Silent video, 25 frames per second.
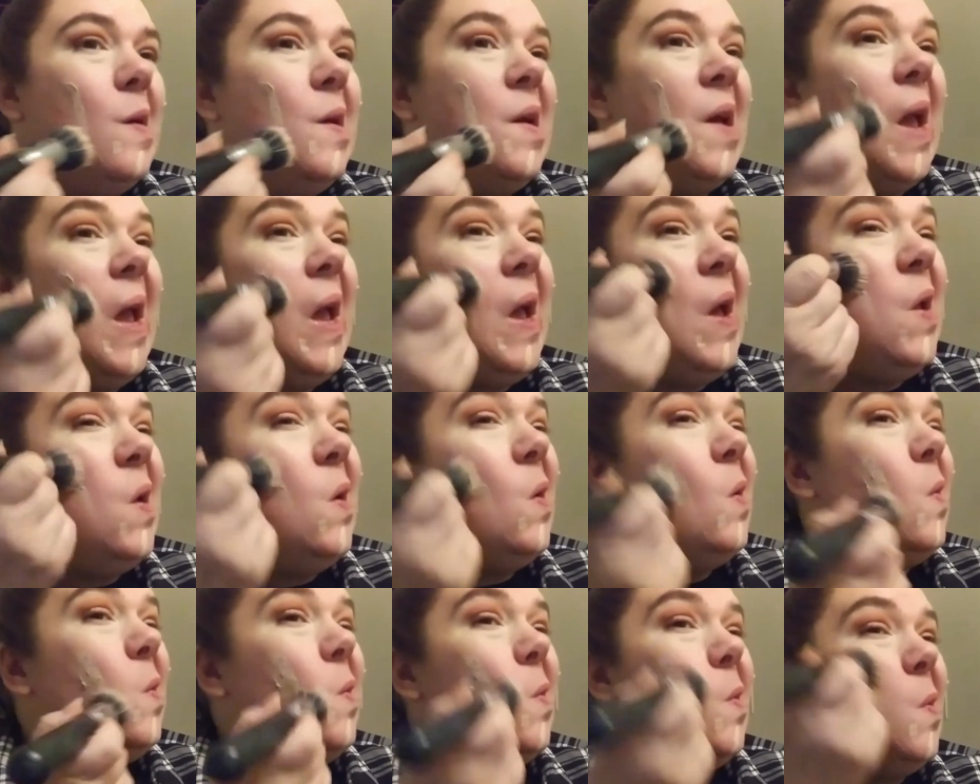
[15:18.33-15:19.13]

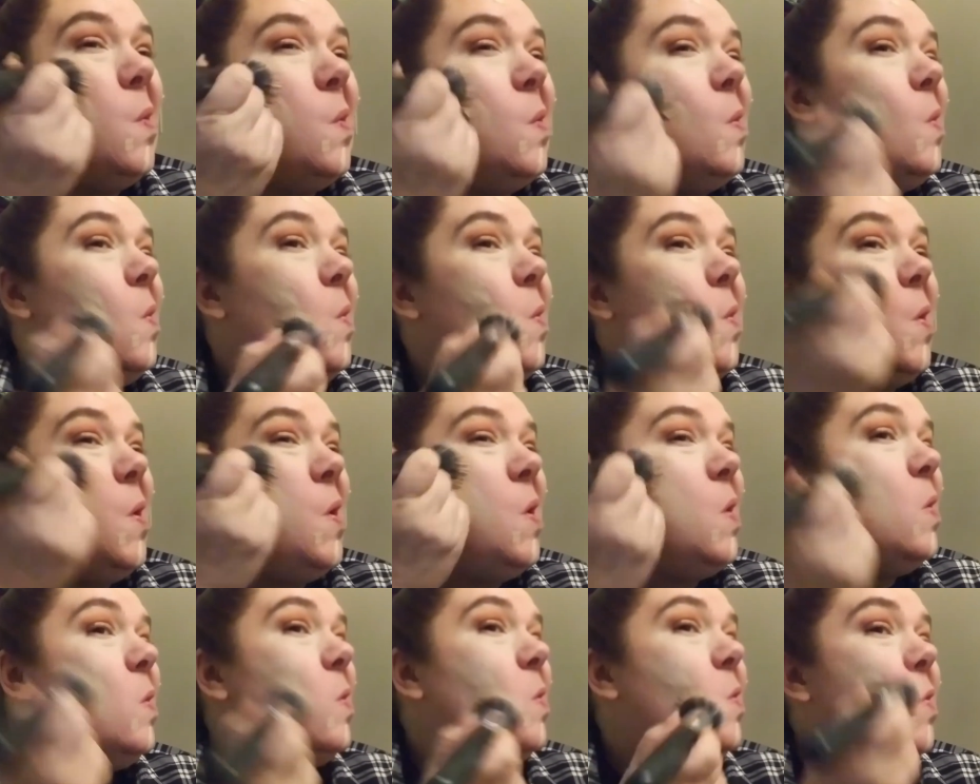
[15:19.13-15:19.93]
and
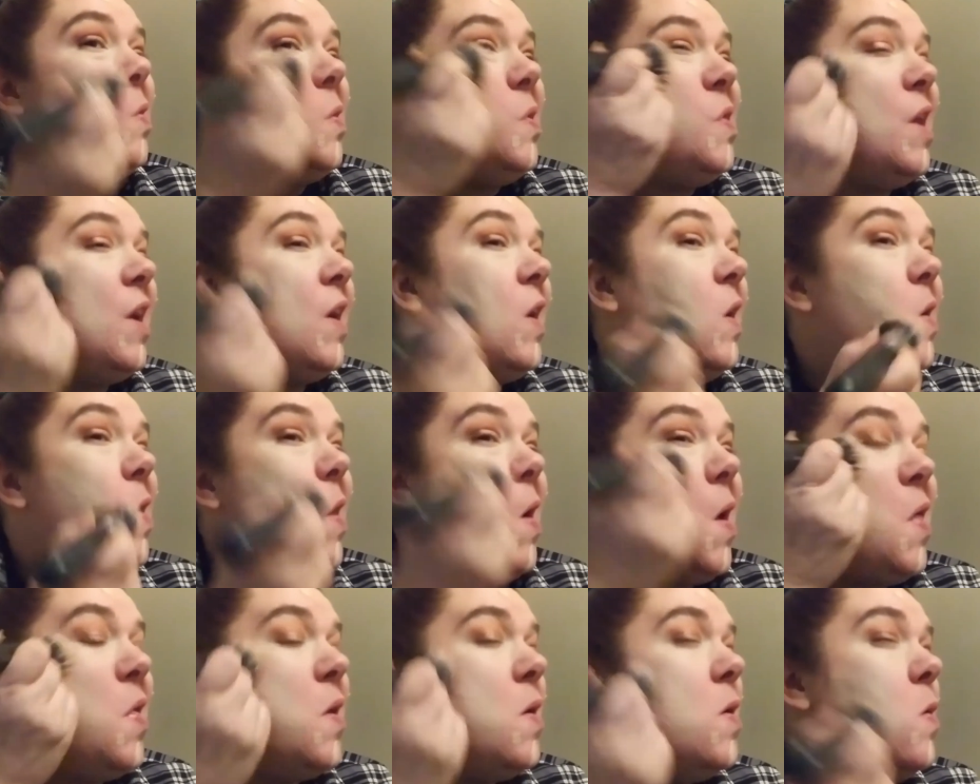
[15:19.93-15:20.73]
it's thicker
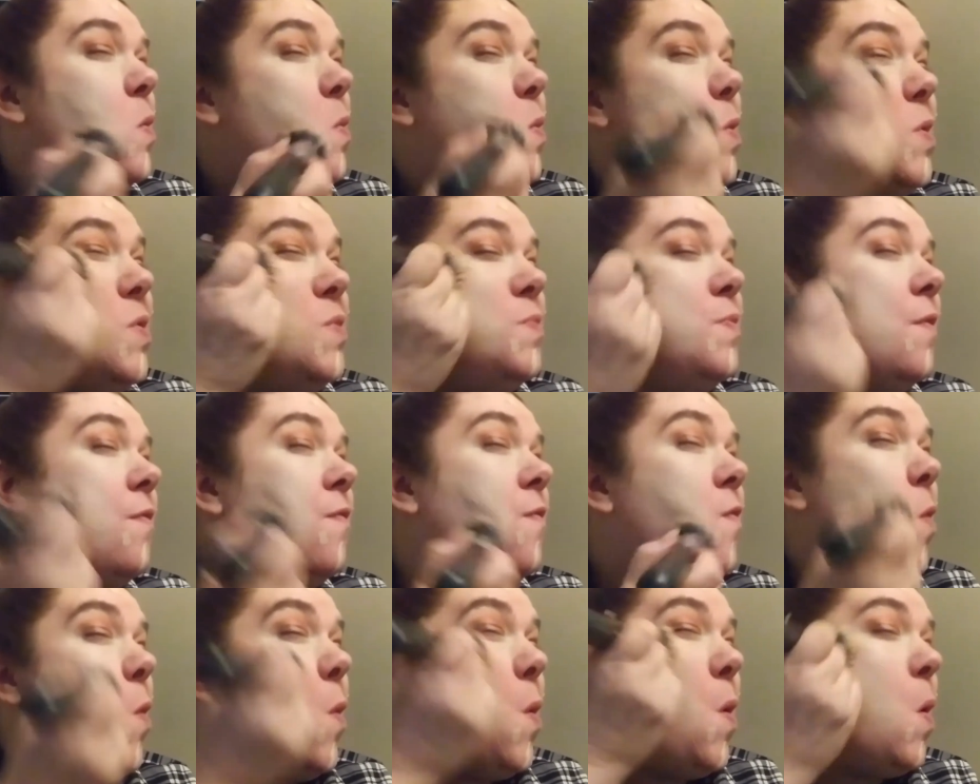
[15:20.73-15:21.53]
now than it was
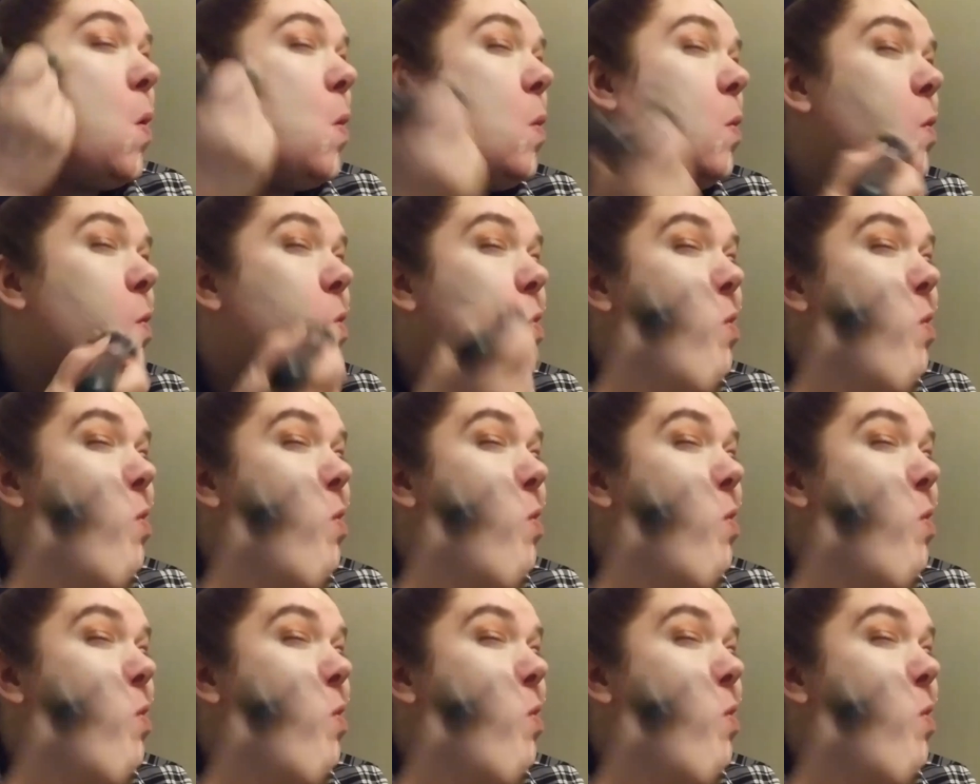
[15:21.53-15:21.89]
before.